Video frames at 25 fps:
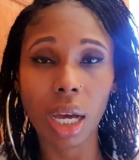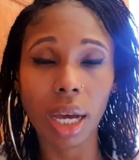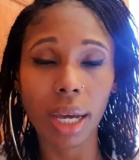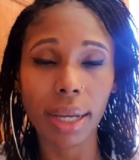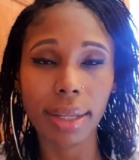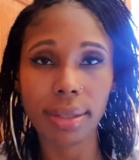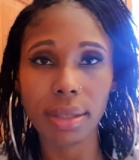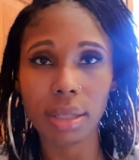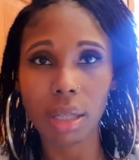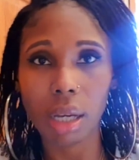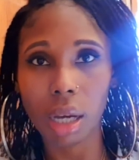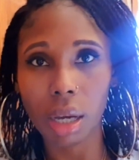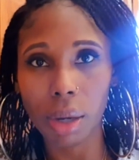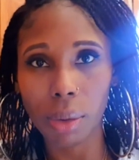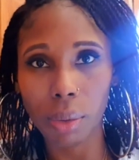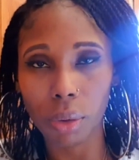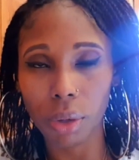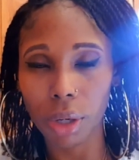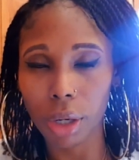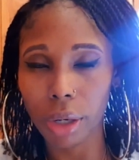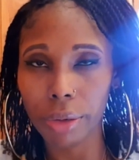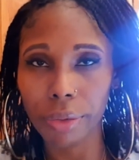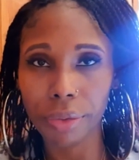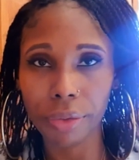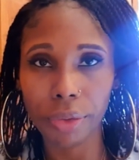as I will
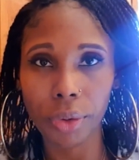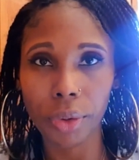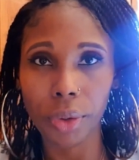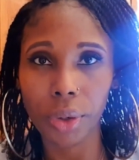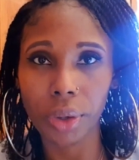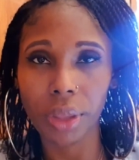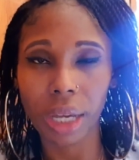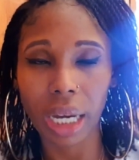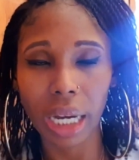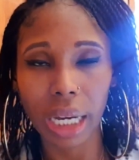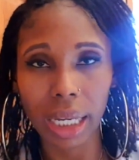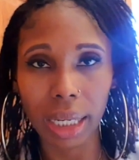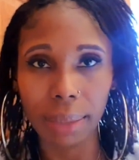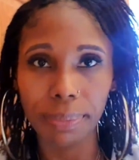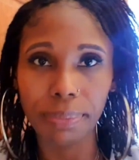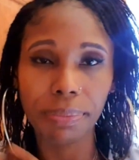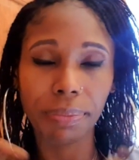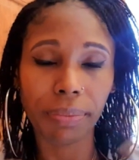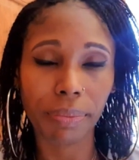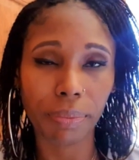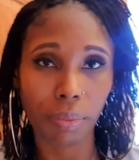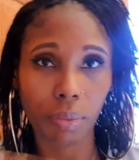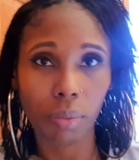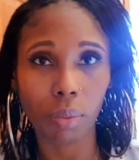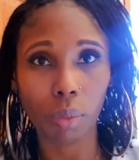go through that
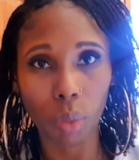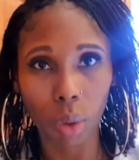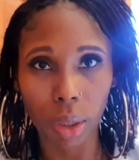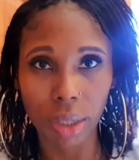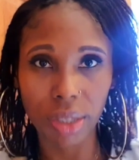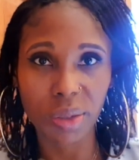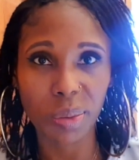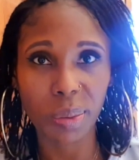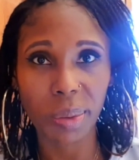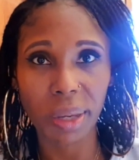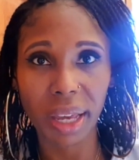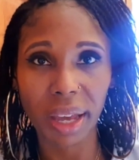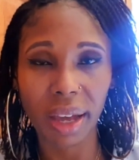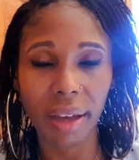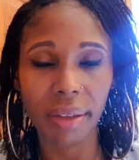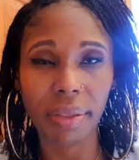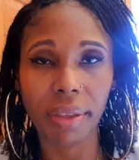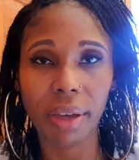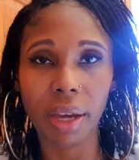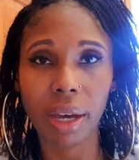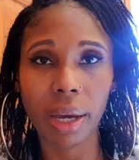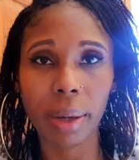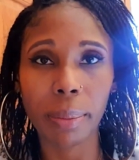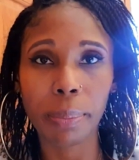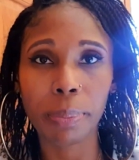once we get
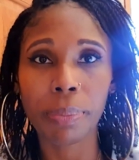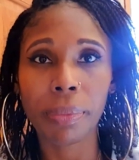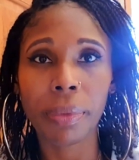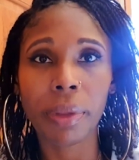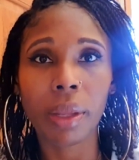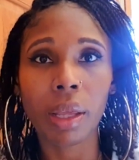there.